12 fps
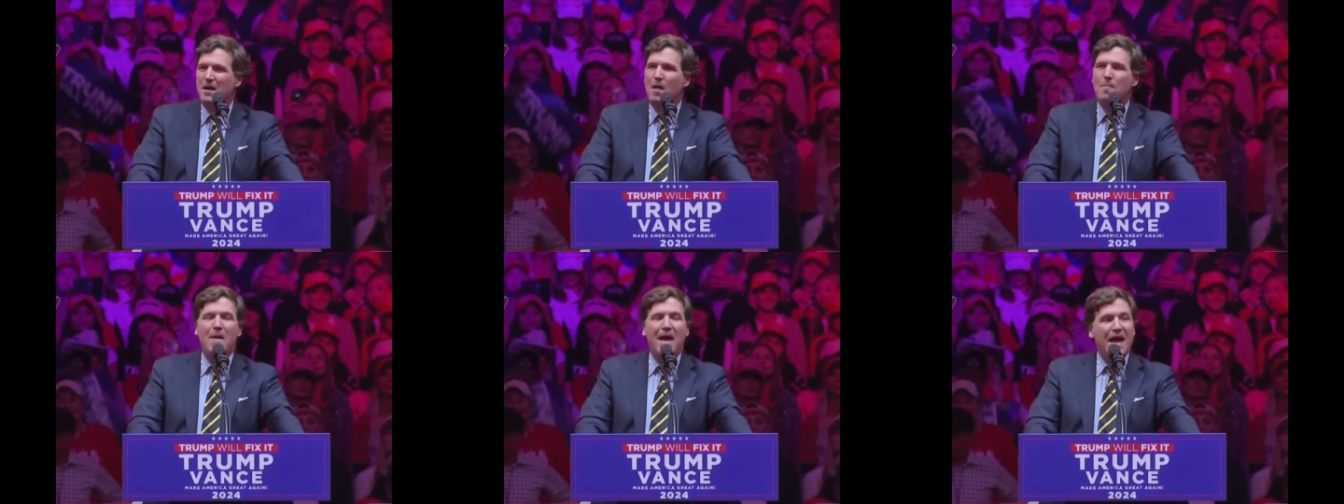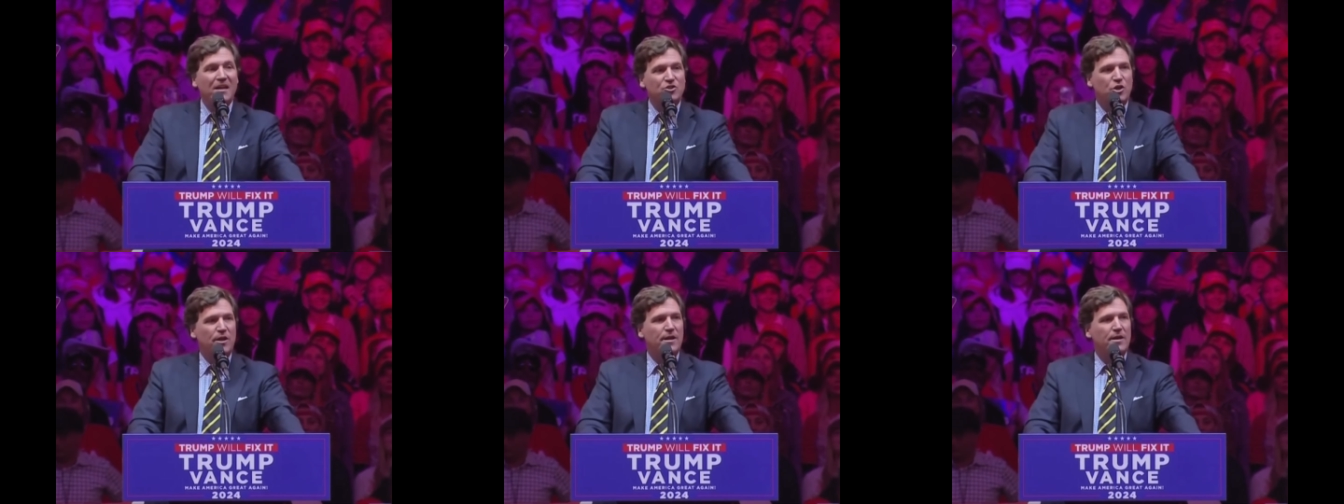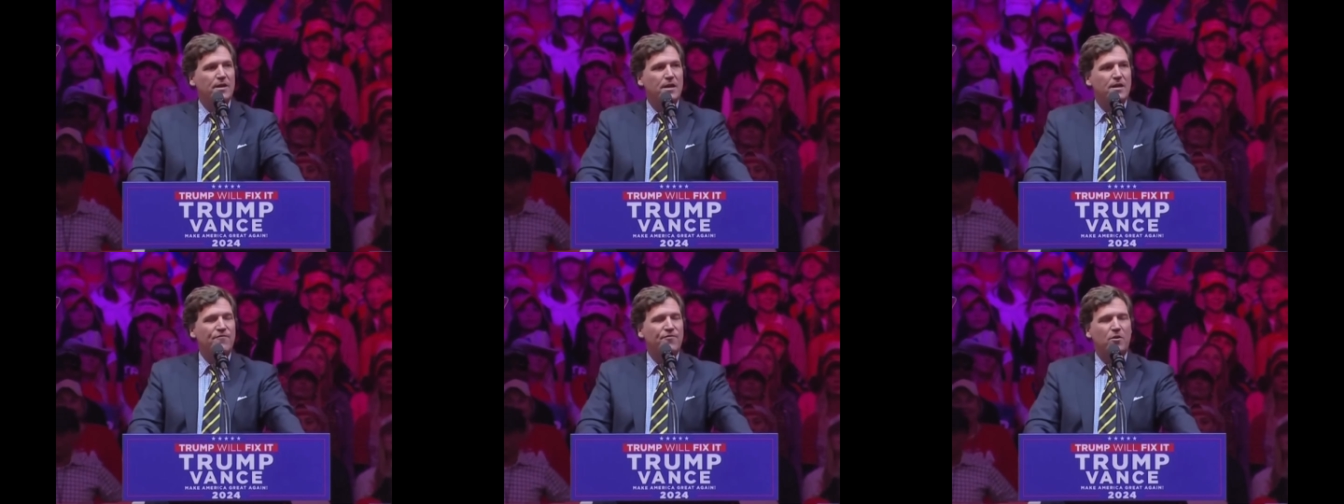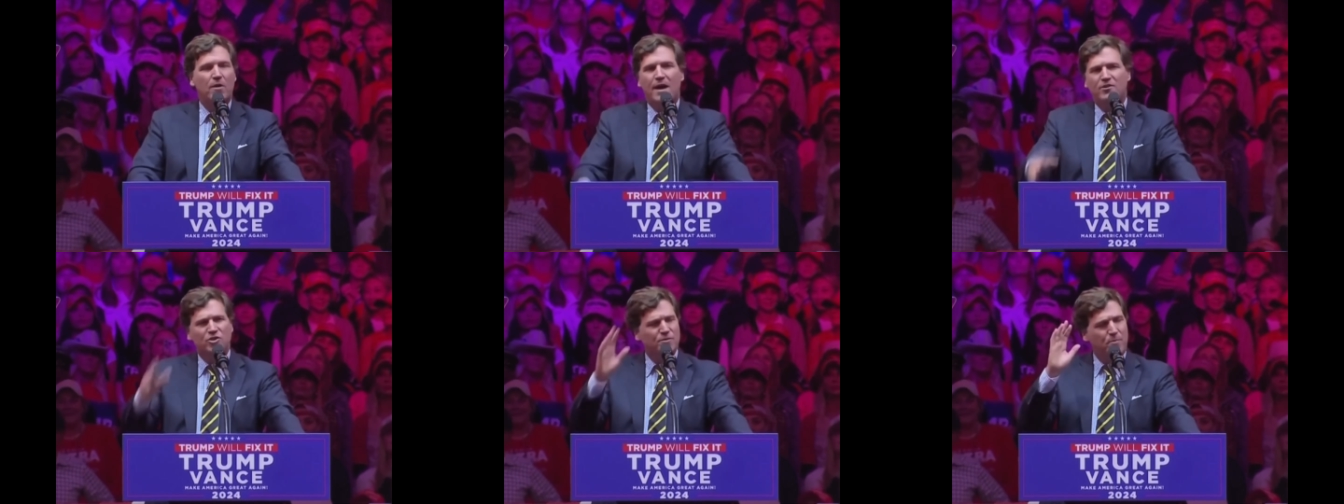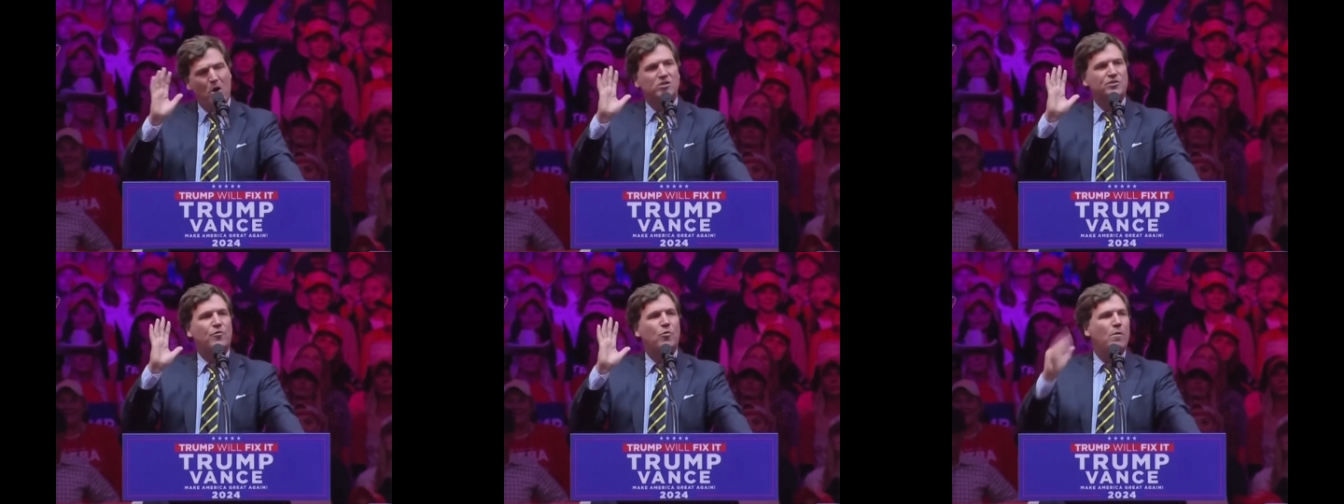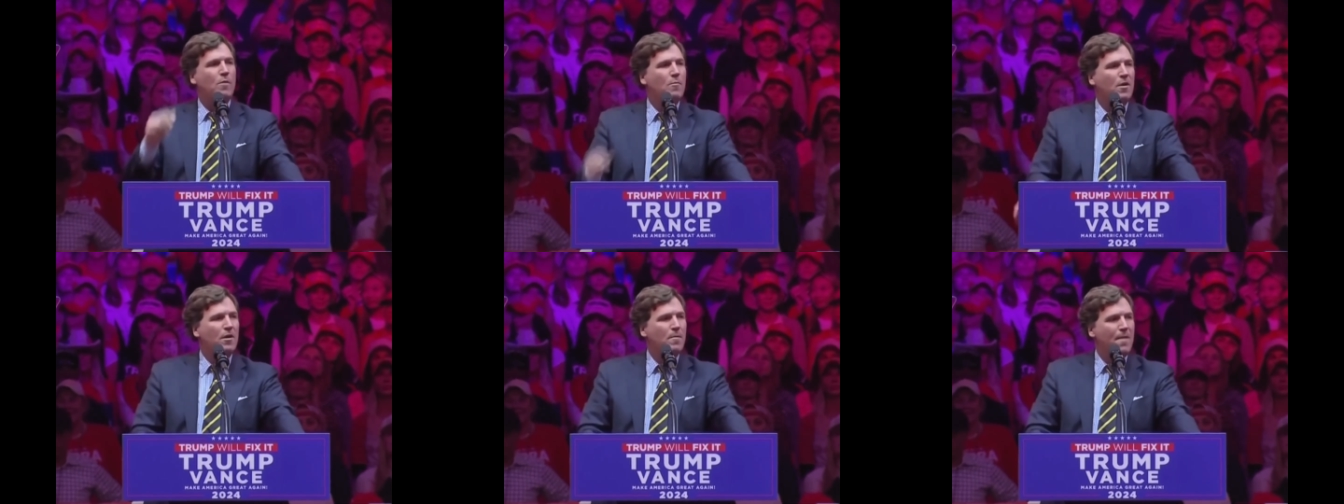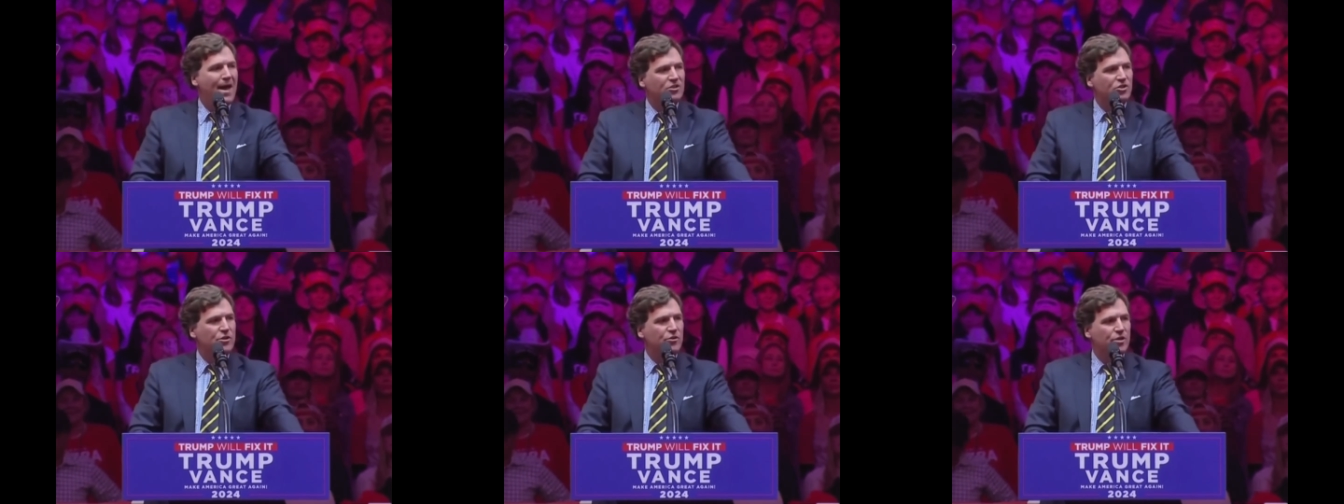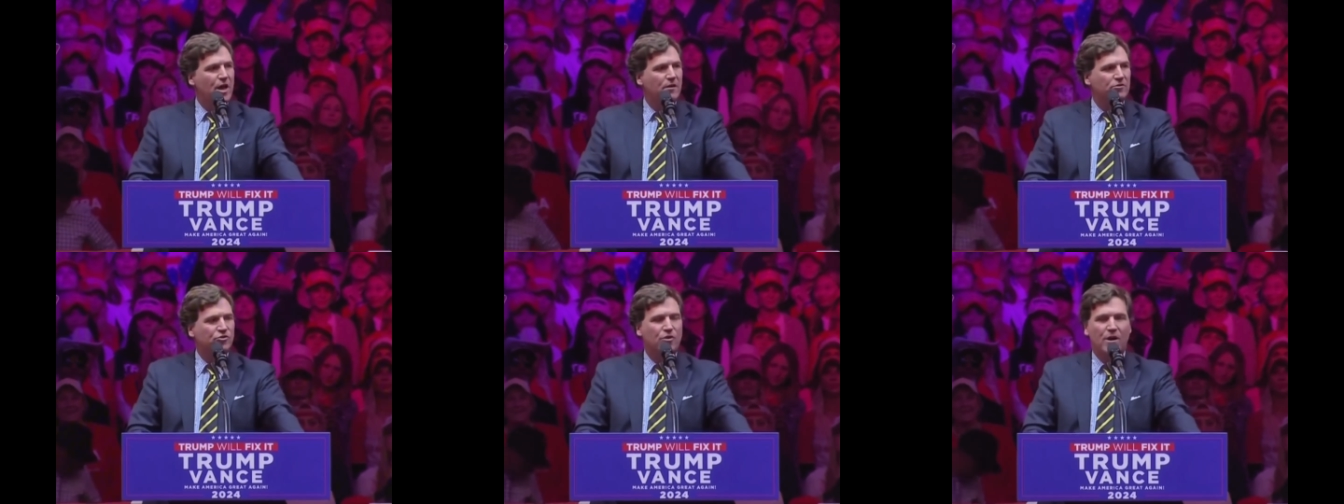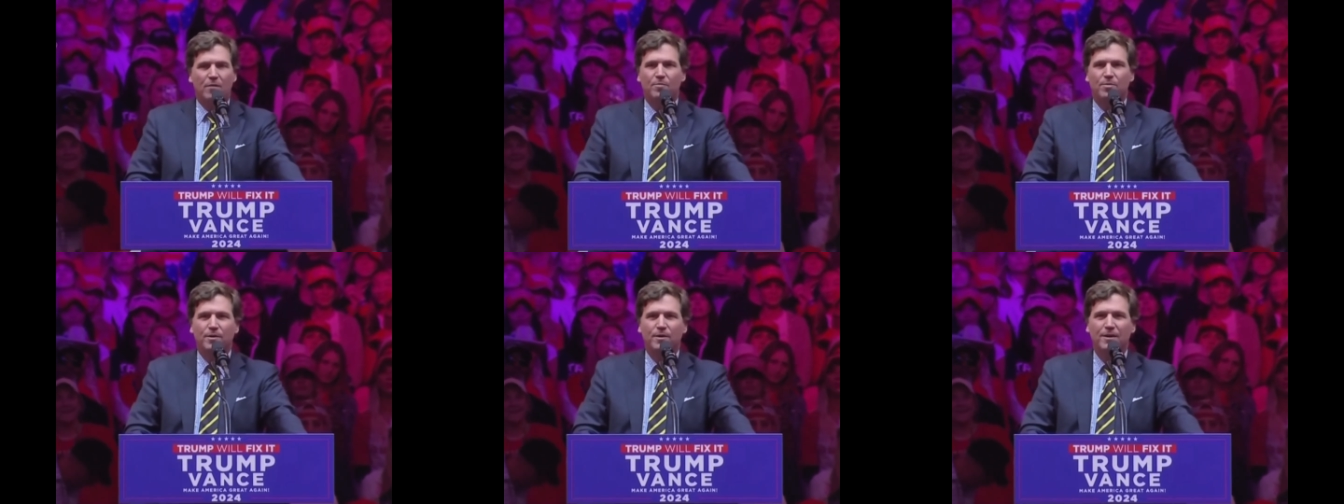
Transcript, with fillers: Imagine if you're, and just pause for one moment. Imagine you're Donald Trump.